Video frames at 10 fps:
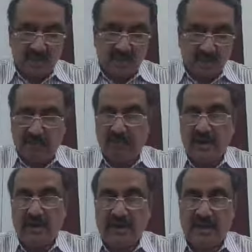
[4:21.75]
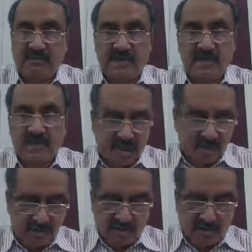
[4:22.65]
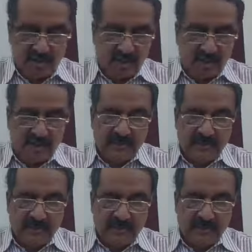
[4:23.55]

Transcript: decided to modify the coverage of statutory audit.